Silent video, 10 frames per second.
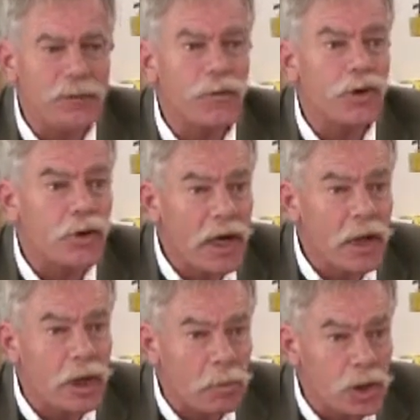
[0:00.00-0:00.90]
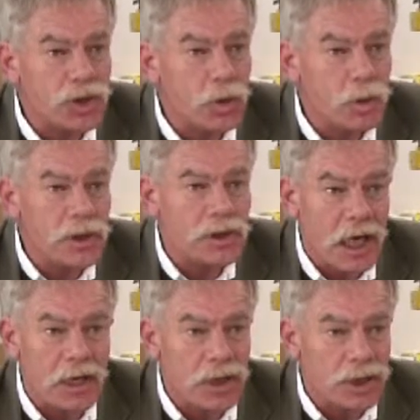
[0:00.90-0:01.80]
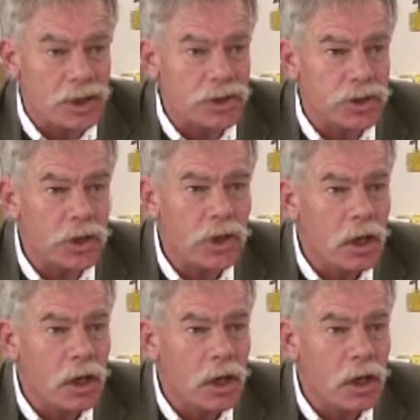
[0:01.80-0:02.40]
for training commercial wind technicians,